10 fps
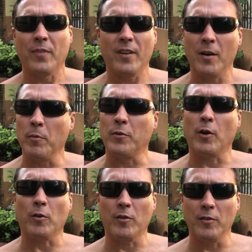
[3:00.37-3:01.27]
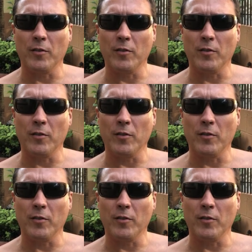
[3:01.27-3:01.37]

I'm gonna talk to this